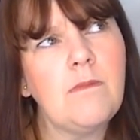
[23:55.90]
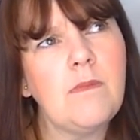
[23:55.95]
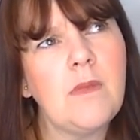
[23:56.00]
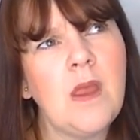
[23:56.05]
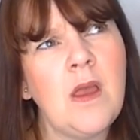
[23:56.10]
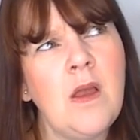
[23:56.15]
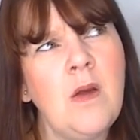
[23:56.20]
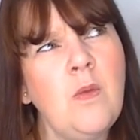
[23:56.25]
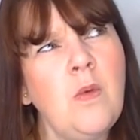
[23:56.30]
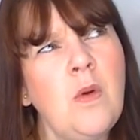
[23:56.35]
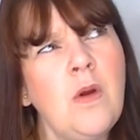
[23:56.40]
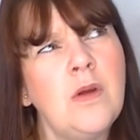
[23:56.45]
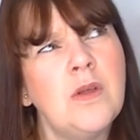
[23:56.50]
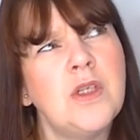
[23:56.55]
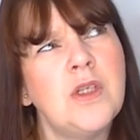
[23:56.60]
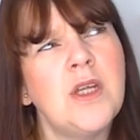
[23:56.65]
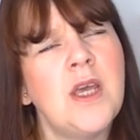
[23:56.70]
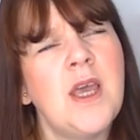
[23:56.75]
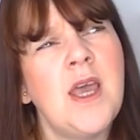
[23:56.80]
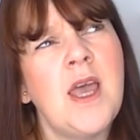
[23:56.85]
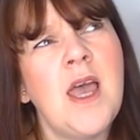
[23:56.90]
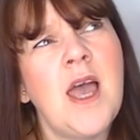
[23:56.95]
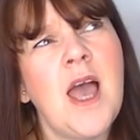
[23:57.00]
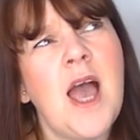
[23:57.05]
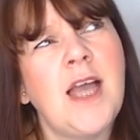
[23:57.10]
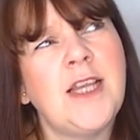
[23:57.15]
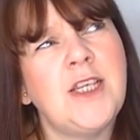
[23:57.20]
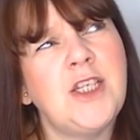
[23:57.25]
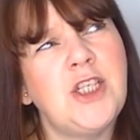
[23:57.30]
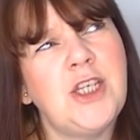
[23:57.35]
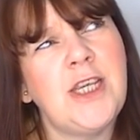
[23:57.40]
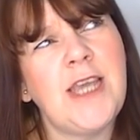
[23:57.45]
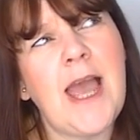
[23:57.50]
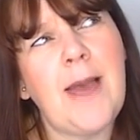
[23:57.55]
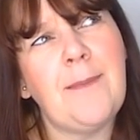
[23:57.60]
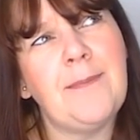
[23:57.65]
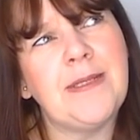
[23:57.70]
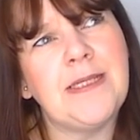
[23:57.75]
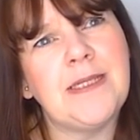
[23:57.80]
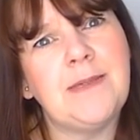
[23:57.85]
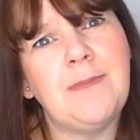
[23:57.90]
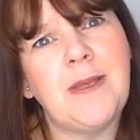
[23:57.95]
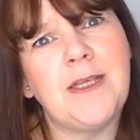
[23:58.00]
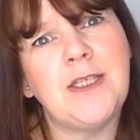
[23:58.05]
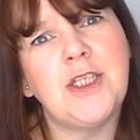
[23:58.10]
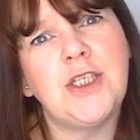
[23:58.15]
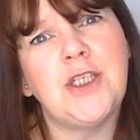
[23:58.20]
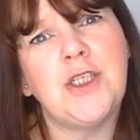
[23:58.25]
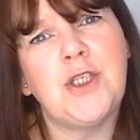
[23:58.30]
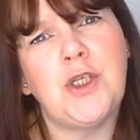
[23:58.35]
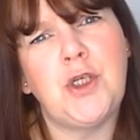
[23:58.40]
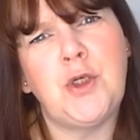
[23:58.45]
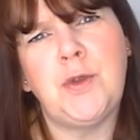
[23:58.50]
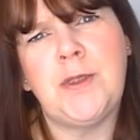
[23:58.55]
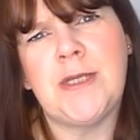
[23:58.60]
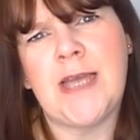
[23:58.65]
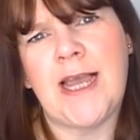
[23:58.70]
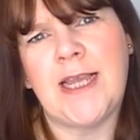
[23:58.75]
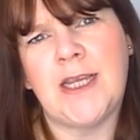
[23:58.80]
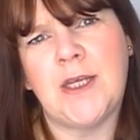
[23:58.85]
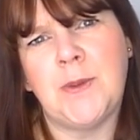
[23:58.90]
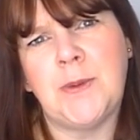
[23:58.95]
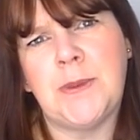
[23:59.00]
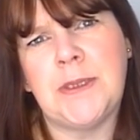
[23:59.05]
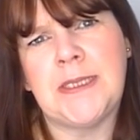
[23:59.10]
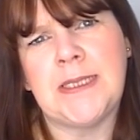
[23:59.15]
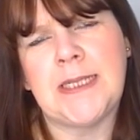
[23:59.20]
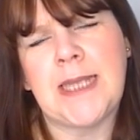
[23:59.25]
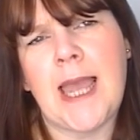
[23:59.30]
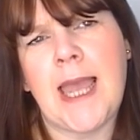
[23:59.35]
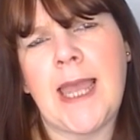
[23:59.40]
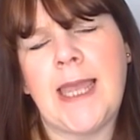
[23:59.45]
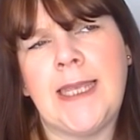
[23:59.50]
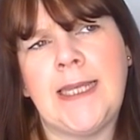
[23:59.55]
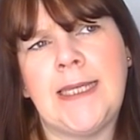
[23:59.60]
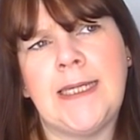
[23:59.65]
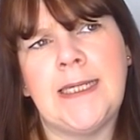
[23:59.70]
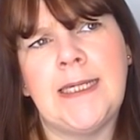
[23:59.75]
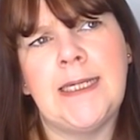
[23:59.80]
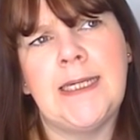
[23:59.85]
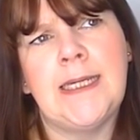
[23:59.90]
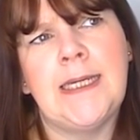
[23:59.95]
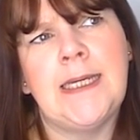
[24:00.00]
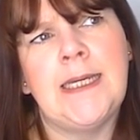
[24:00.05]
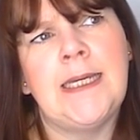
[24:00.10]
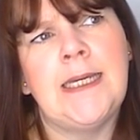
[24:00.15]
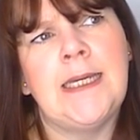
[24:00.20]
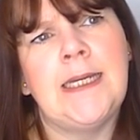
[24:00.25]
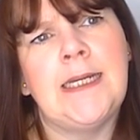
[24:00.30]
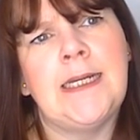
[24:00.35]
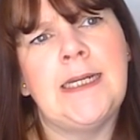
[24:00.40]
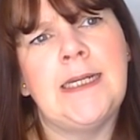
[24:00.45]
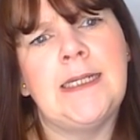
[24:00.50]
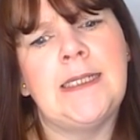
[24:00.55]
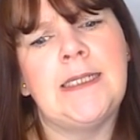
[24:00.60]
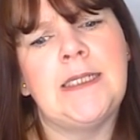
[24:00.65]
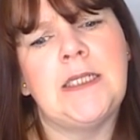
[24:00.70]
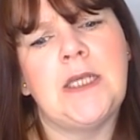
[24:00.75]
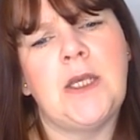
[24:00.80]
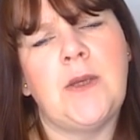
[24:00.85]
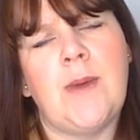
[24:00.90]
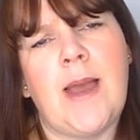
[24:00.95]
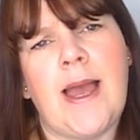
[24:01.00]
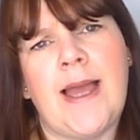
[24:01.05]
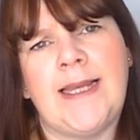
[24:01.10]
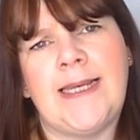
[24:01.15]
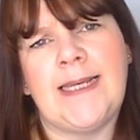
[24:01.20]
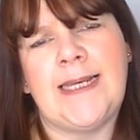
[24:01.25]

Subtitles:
I watched, and she happened to mention 2 Tangled Skein, Sue and